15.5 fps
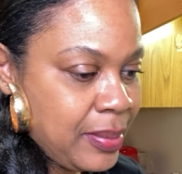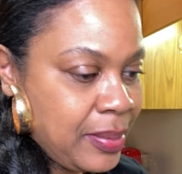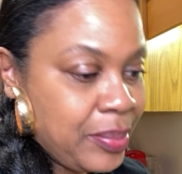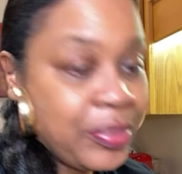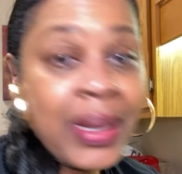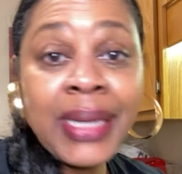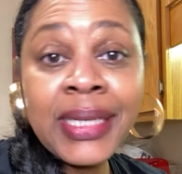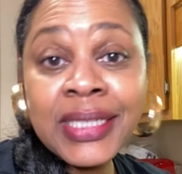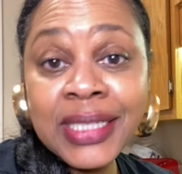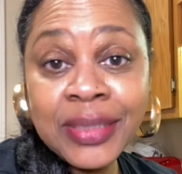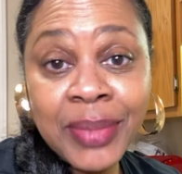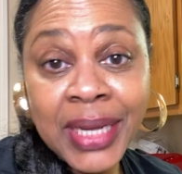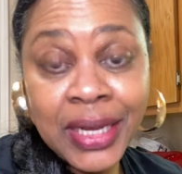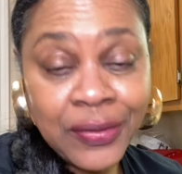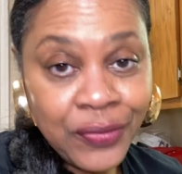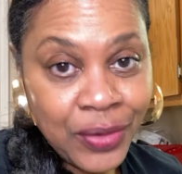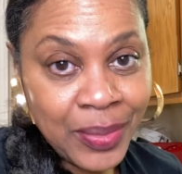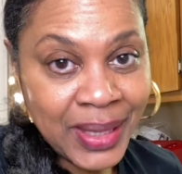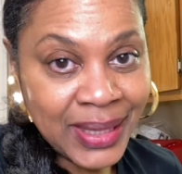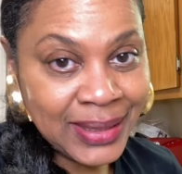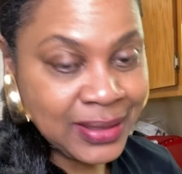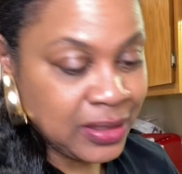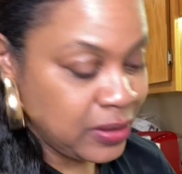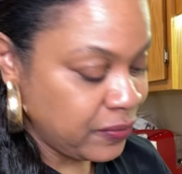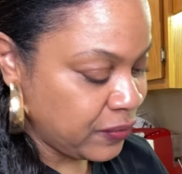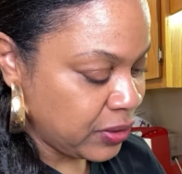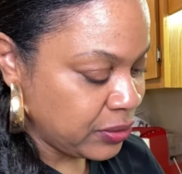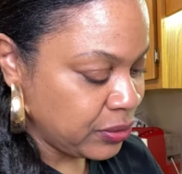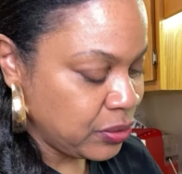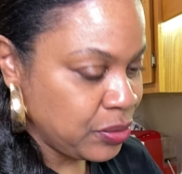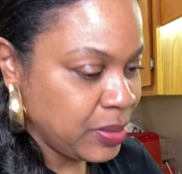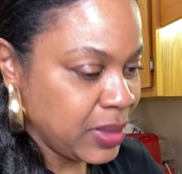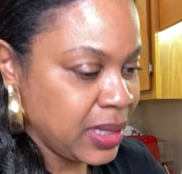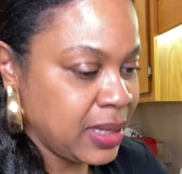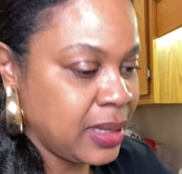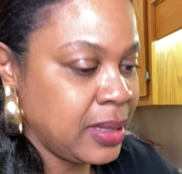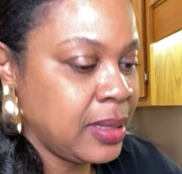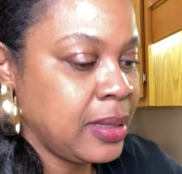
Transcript: probably just making it for myself, although my